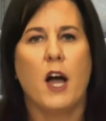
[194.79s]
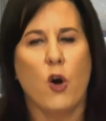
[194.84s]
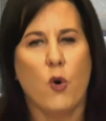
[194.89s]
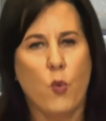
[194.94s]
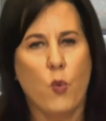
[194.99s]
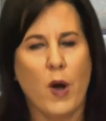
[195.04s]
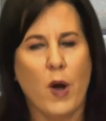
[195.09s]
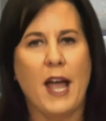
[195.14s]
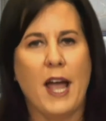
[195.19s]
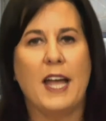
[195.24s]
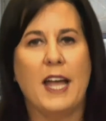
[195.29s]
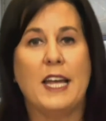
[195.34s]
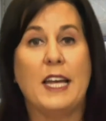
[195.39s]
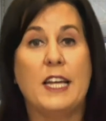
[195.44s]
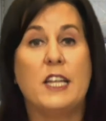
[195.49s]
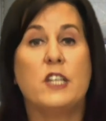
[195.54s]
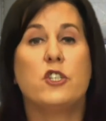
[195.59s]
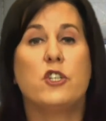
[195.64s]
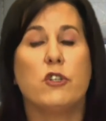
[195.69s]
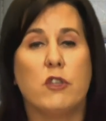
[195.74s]
a way
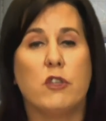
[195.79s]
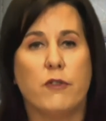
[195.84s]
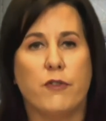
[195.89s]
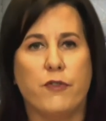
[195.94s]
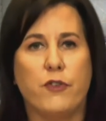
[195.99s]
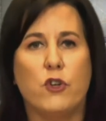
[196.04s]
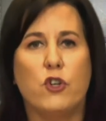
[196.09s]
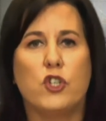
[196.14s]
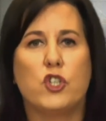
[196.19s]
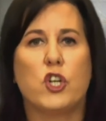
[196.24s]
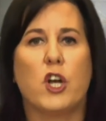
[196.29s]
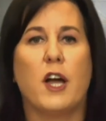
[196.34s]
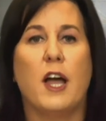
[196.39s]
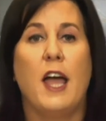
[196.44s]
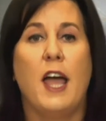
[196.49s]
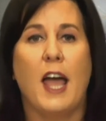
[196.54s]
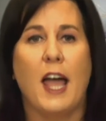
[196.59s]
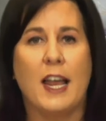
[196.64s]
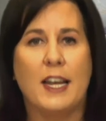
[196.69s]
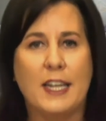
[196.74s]
into the future
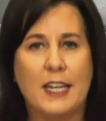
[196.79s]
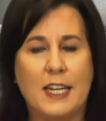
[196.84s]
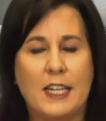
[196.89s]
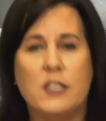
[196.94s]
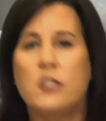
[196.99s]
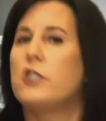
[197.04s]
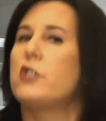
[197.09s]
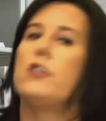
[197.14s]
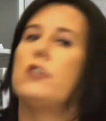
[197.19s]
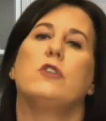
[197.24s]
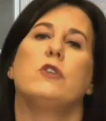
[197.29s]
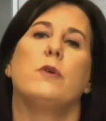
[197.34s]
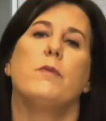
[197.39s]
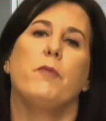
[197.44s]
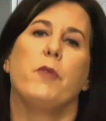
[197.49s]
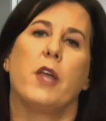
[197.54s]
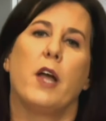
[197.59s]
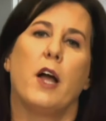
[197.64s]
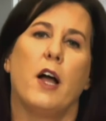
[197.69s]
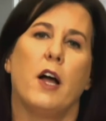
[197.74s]
and into,
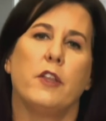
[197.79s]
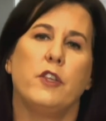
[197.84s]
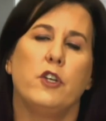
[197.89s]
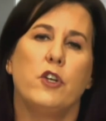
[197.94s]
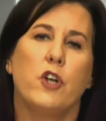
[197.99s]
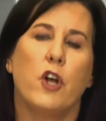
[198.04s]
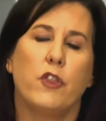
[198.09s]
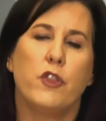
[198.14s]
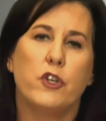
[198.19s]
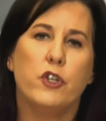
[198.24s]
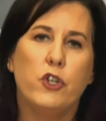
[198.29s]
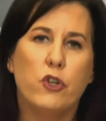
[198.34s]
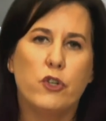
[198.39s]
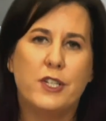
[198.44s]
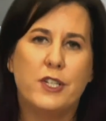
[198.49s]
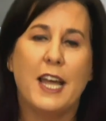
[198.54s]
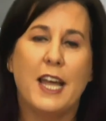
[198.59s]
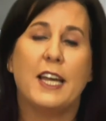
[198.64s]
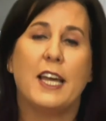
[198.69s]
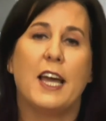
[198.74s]
the new
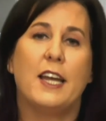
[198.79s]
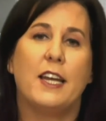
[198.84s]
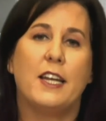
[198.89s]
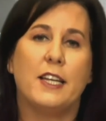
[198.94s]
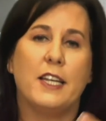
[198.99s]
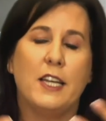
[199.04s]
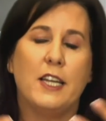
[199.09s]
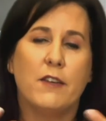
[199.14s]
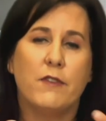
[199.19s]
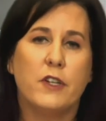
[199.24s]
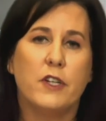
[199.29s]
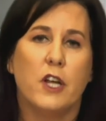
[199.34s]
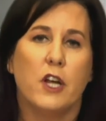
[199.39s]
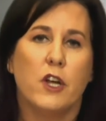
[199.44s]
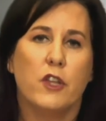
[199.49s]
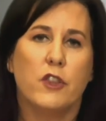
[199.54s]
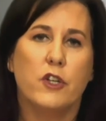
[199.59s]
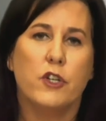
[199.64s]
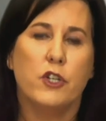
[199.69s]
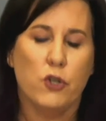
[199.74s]
decade and
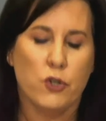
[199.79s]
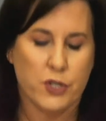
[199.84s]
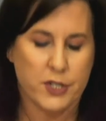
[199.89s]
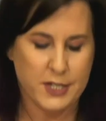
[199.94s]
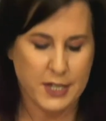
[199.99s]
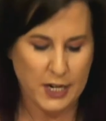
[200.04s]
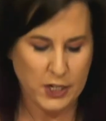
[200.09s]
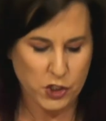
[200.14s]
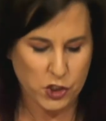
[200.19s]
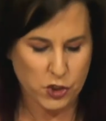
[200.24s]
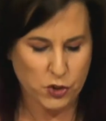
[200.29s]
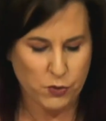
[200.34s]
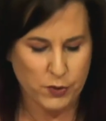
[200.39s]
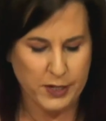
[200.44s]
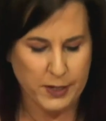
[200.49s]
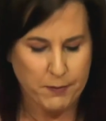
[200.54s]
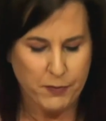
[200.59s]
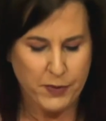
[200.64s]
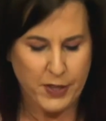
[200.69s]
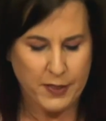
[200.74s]
even the new
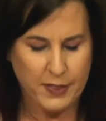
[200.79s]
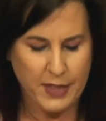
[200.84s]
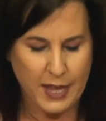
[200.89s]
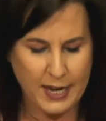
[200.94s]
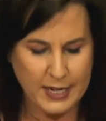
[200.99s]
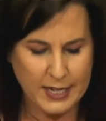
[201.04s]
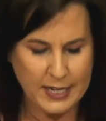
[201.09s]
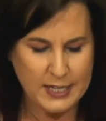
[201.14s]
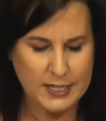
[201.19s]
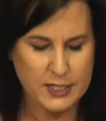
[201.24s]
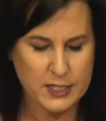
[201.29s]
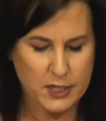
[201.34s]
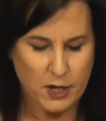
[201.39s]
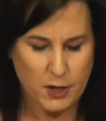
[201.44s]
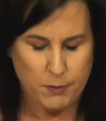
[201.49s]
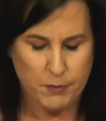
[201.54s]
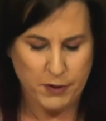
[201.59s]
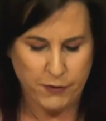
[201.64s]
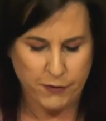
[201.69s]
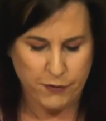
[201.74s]
century that is
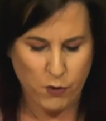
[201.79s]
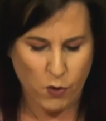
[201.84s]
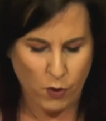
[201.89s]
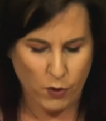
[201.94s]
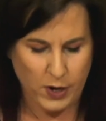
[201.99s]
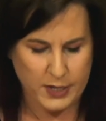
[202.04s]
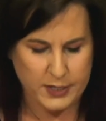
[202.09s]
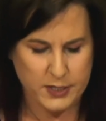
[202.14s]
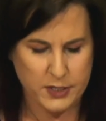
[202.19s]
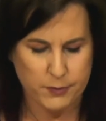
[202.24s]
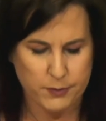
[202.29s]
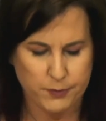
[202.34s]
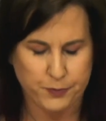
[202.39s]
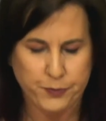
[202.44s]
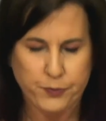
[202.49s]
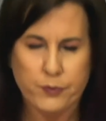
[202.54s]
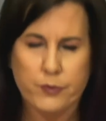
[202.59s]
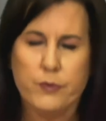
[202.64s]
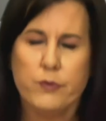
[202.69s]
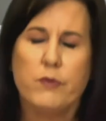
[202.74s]
before us?
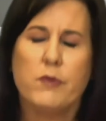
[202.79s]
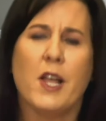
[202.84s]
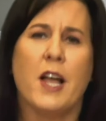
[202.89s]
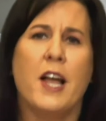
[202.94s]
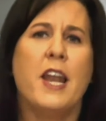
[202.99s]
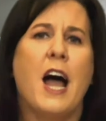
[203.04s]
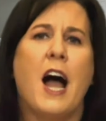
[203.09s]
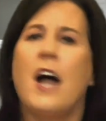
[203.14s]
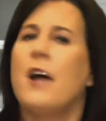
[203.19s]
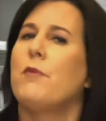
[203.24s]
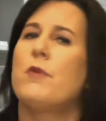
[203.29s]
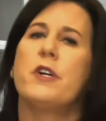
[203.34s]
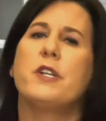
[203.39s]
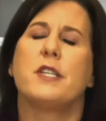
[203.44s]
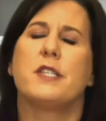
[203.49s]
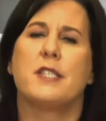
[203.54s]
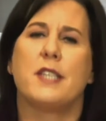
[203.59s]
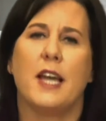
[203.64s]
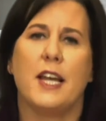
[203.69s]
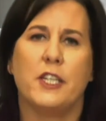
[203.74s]
And I want to
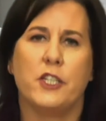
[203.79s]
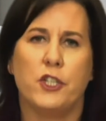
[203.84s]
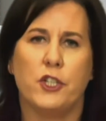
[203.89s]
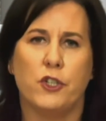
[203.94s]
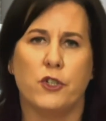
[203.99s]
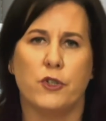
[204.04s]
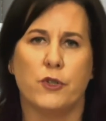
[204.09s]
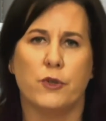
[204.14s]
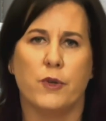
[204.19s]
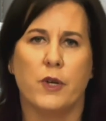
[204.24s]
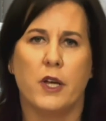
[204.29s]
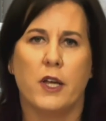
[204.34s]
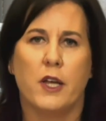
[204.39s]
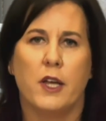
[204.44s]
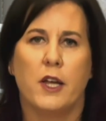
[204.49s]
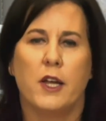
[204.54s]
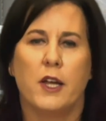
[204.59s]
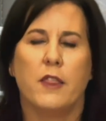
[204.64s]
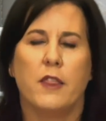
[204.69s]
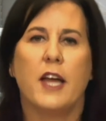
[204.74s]
say to you
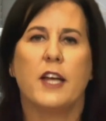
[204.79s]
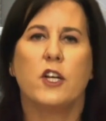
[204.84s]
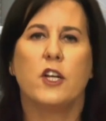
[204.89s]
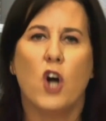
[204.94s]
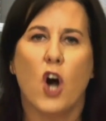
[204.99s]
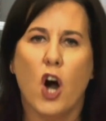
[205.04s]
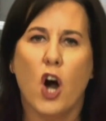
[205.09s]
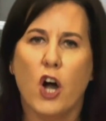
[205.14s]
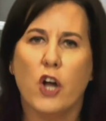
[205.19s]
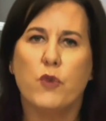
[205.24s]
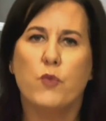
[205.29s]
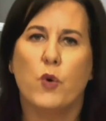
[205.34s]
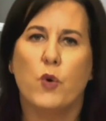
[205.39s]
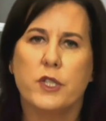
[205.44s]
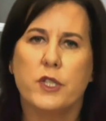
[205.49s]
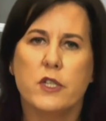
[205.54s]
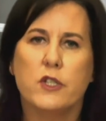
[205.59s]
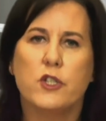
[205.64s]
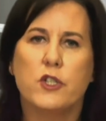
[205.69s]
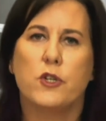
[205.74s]
that God
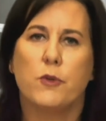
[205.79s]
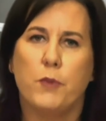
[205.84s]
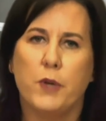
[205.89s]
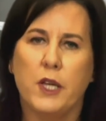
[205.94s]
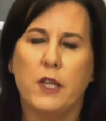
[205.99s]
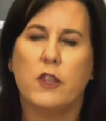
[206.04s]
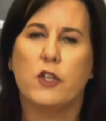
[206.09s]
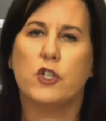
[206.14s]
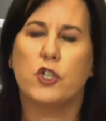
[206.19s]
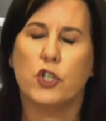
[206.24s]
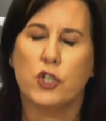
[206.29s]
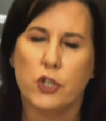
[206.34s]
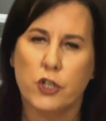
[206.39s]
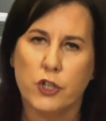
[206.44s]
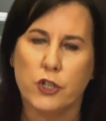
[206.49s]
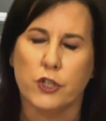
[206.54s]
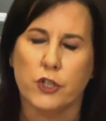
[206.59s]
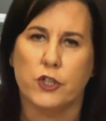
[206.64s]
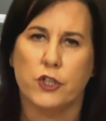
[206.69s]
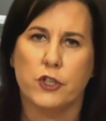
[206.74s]
wants it to be the
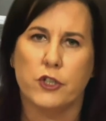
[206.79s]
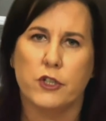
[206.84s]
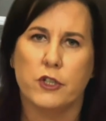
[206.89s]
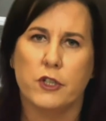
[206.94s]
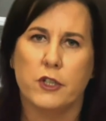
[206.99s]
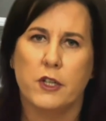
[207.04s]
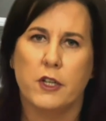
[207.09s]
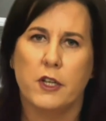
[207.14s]
church.